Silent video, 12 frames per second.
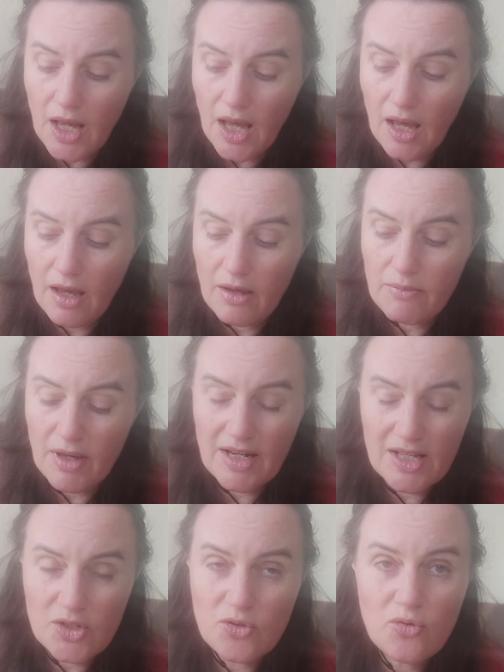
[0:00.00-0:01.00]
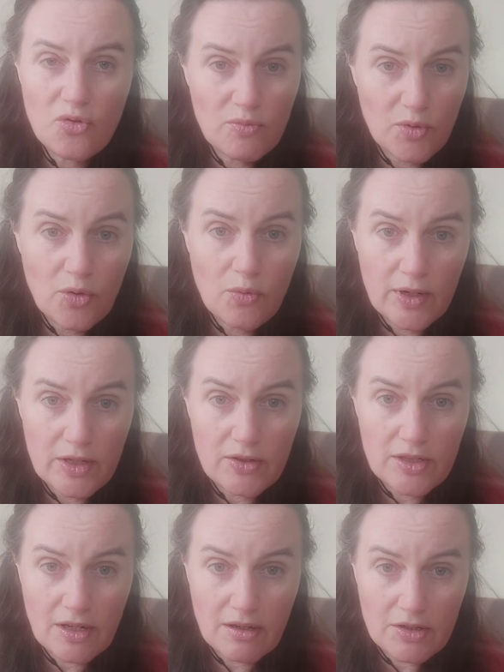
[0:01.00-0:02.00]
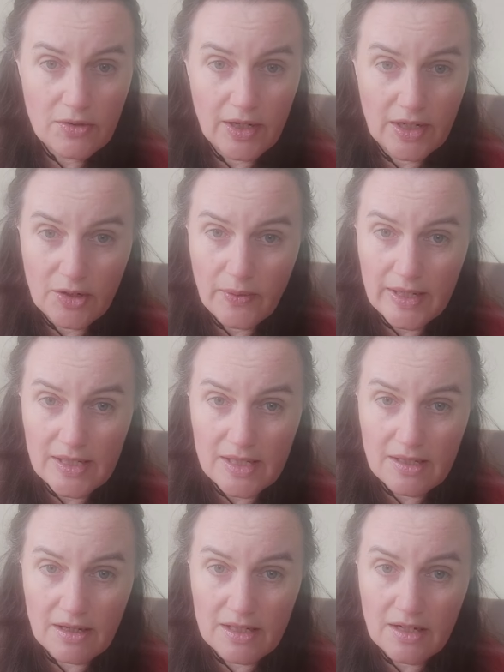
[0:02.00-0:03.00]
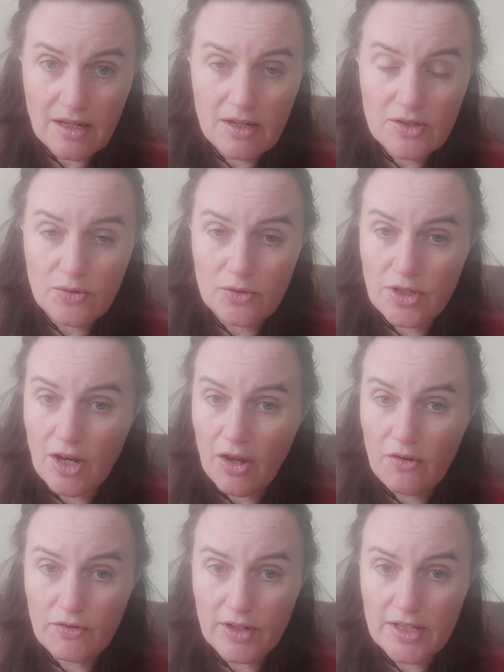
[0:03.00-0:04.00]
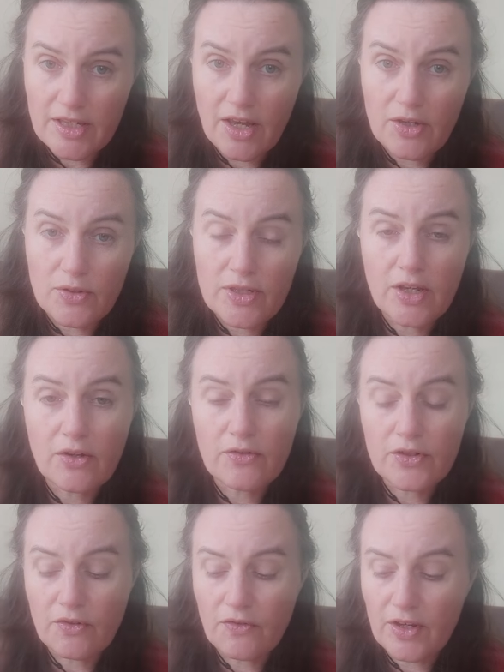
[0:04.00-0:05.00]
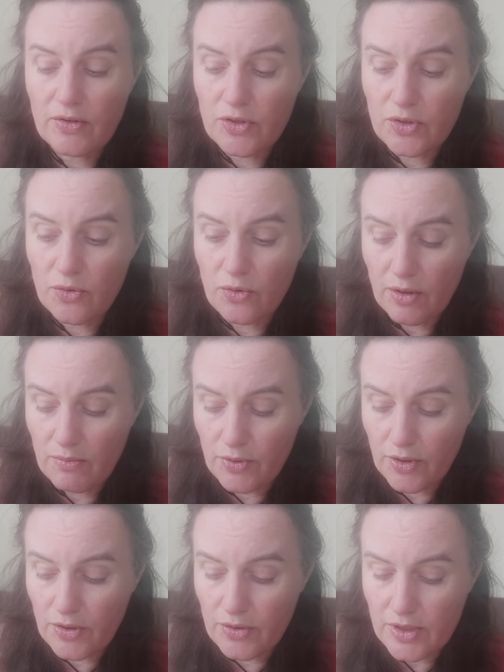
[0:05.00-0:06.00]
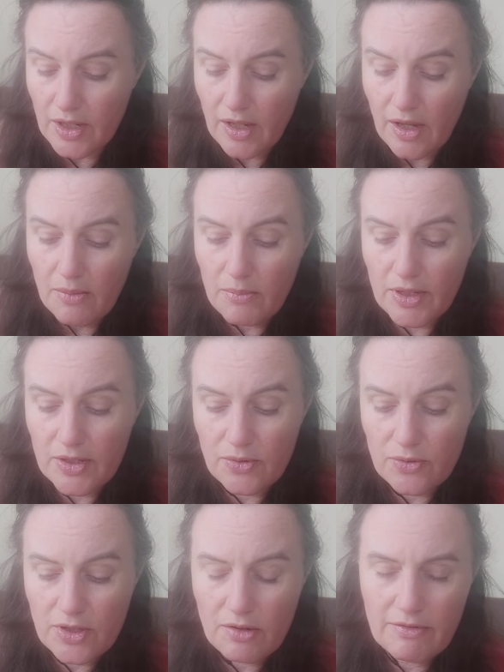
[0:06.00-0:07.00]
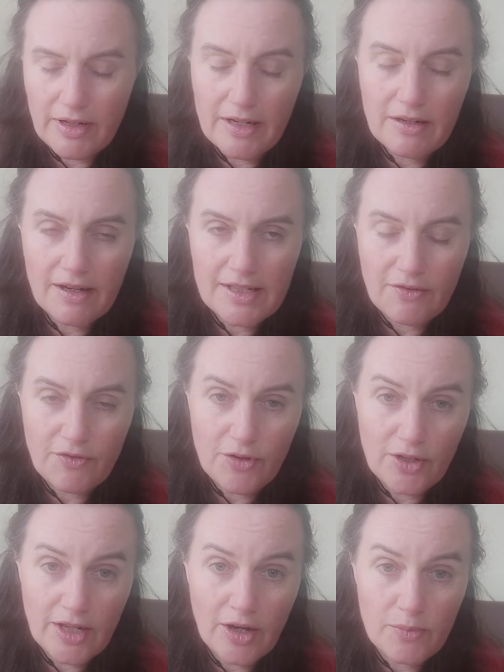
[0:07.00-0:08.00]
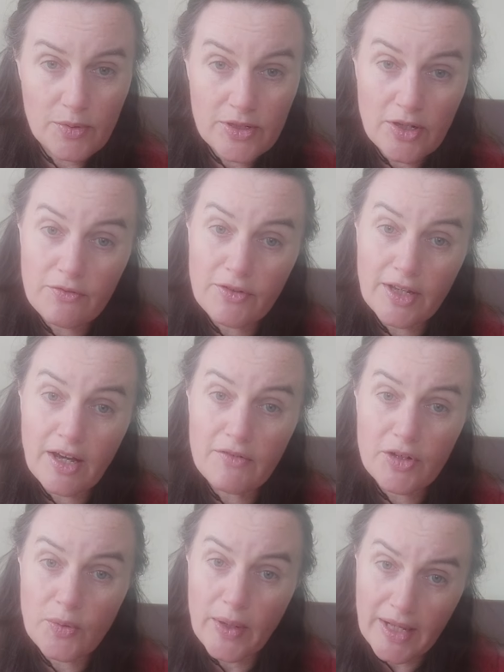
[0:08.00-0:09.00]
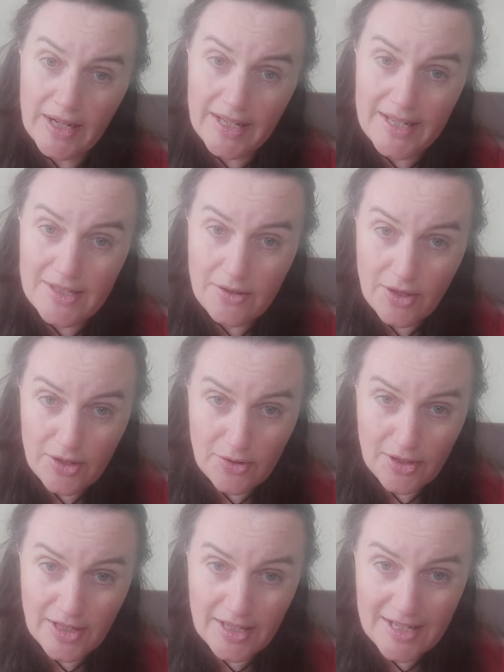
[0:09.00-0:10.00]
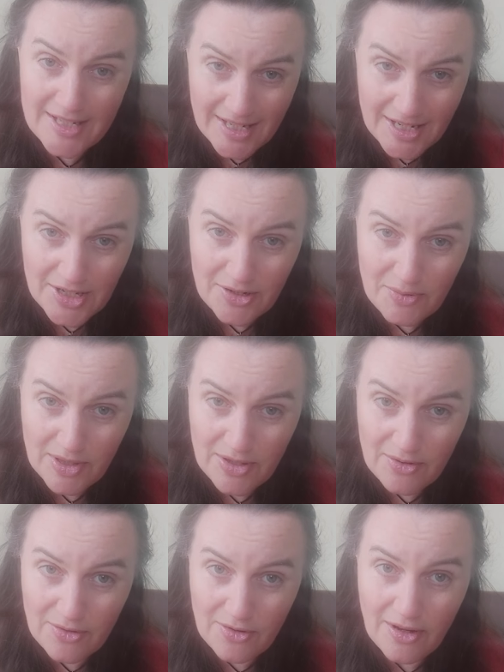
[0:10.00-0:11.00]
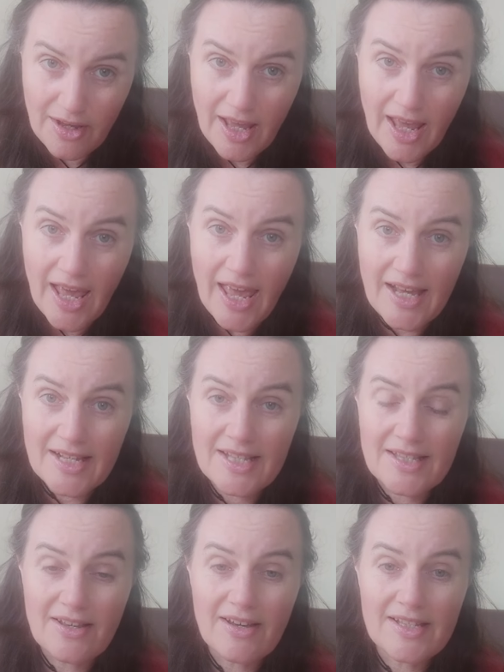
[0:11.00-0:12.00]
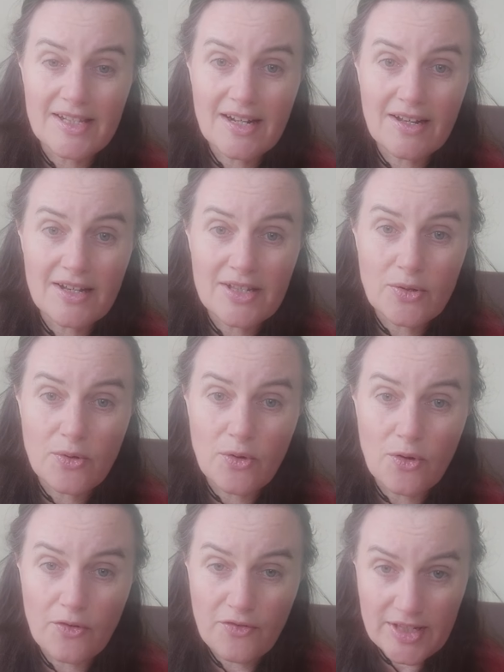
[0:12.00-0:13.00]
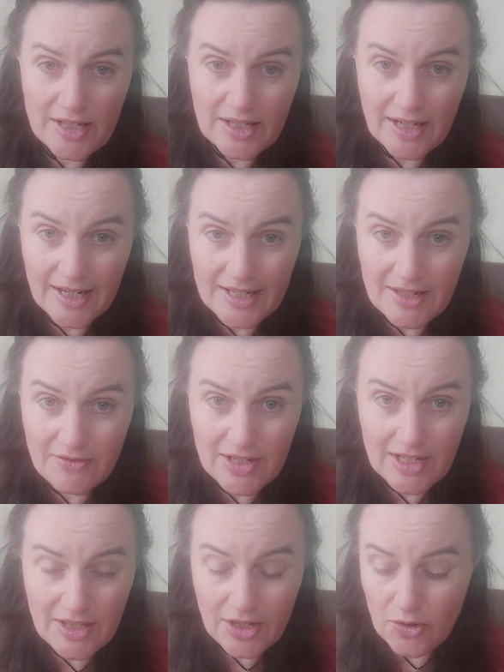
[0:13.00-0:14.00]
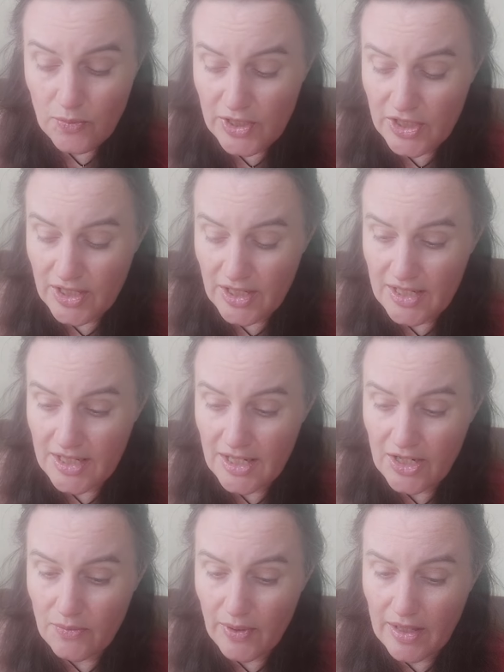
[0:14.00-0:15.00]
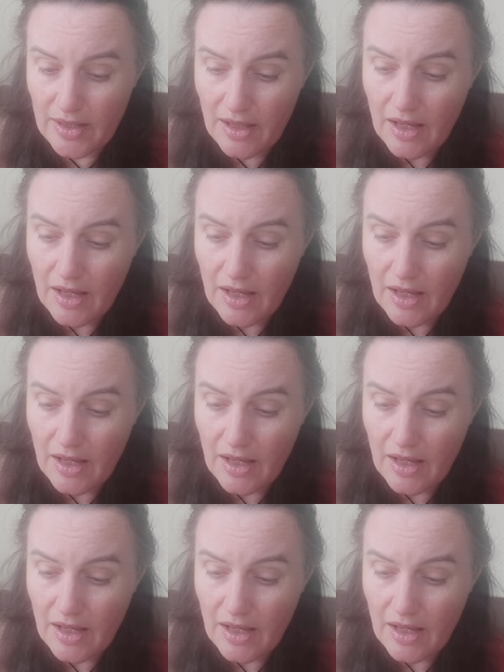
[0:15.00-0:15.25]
And it's normal when you start doing a new exercise class or overexert yourself to feel sore and bruised, but it's also really nice if you can help yourself recover quickly so that you can continue with your exercise class or physical activity that you wish to continue with.